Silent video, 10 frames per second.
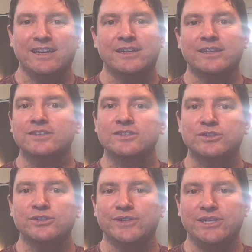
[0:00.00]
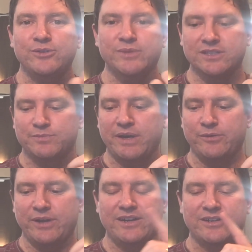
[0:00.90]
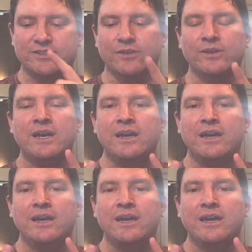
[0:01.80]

this is true in humans, by the way, also,